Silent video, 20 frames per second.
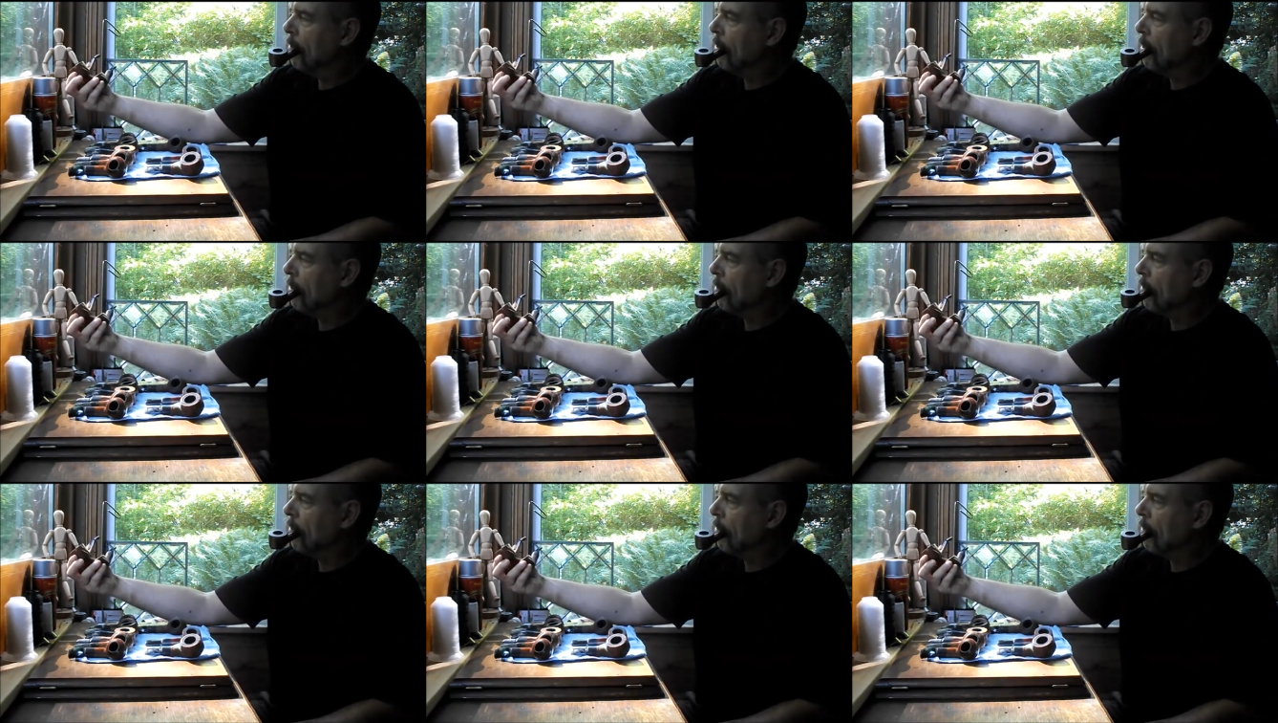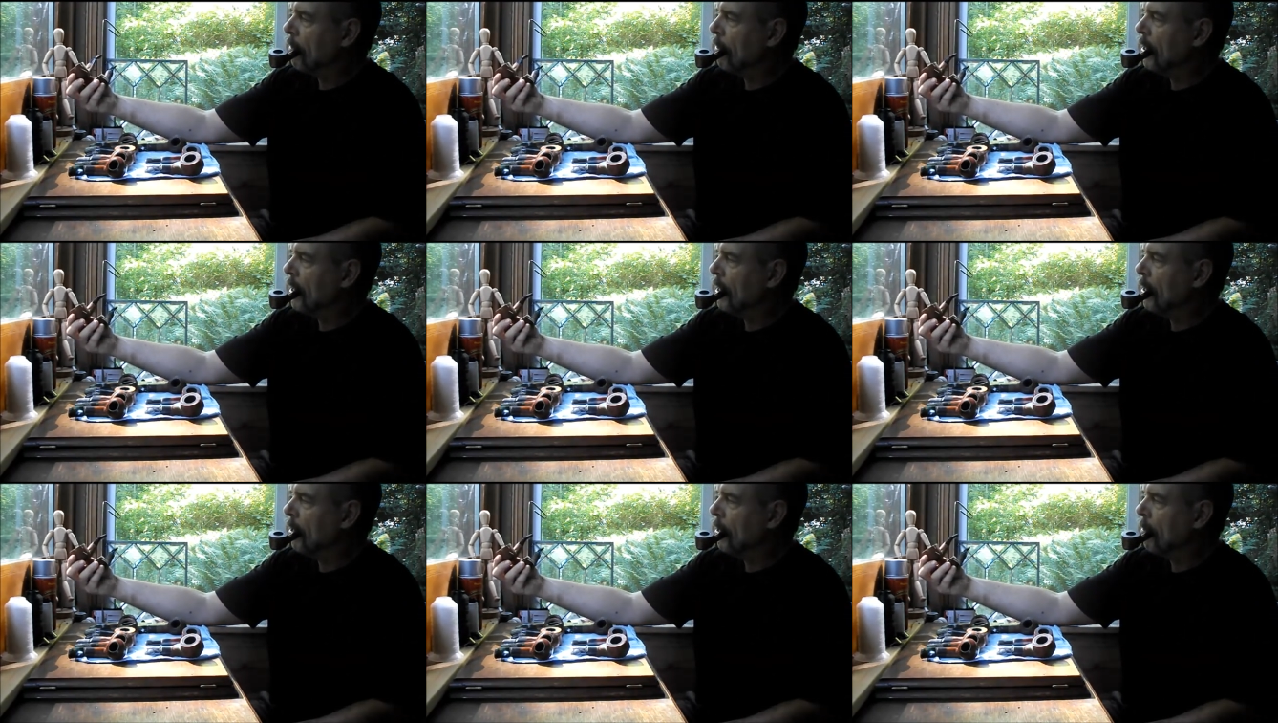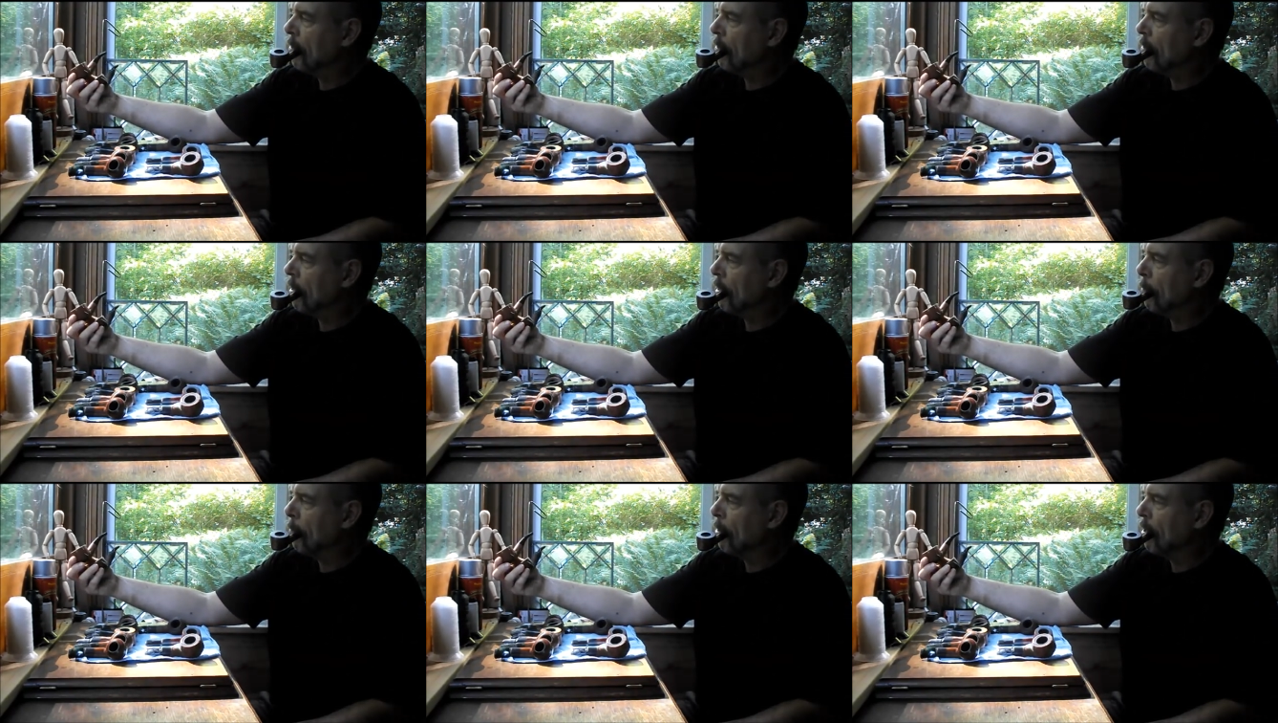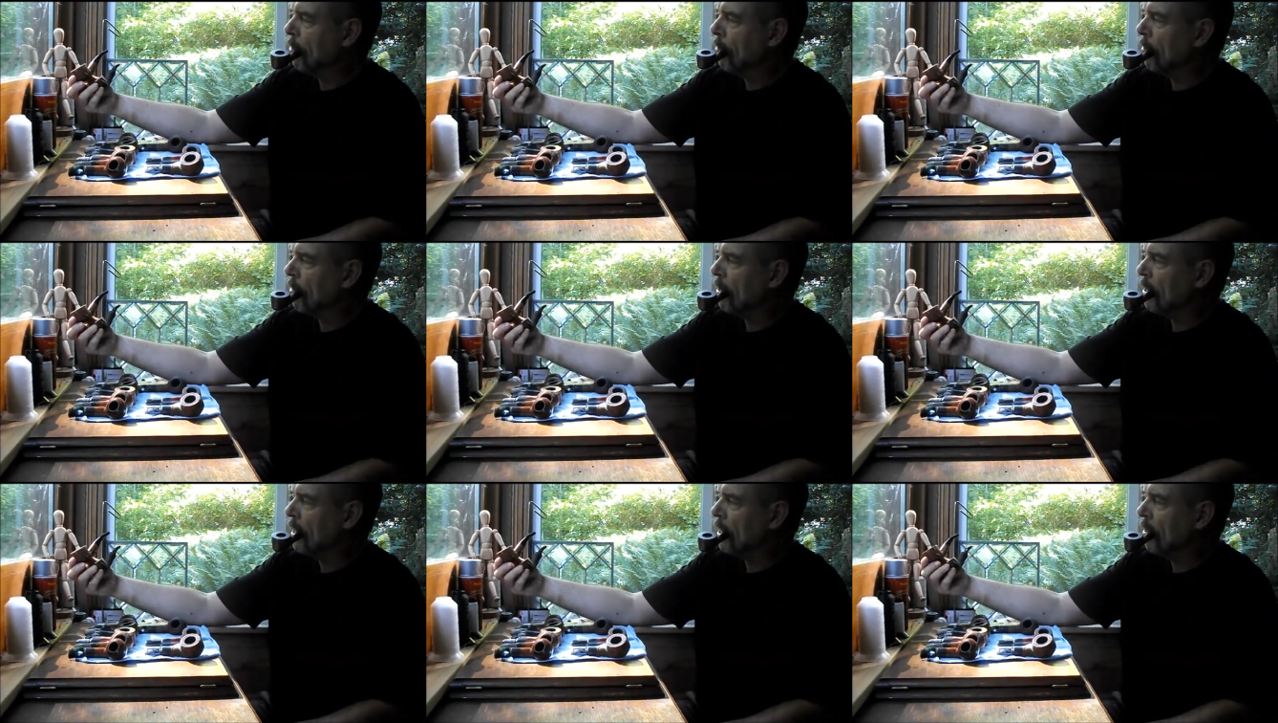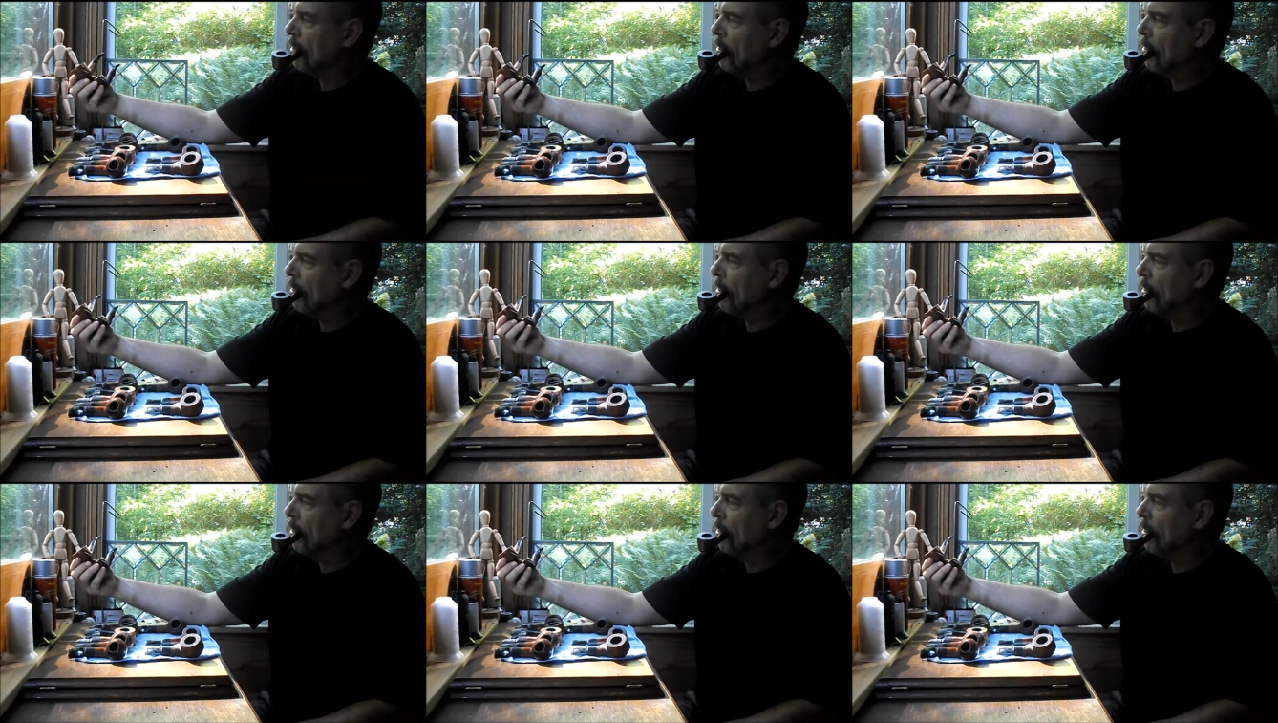See, it's side by side,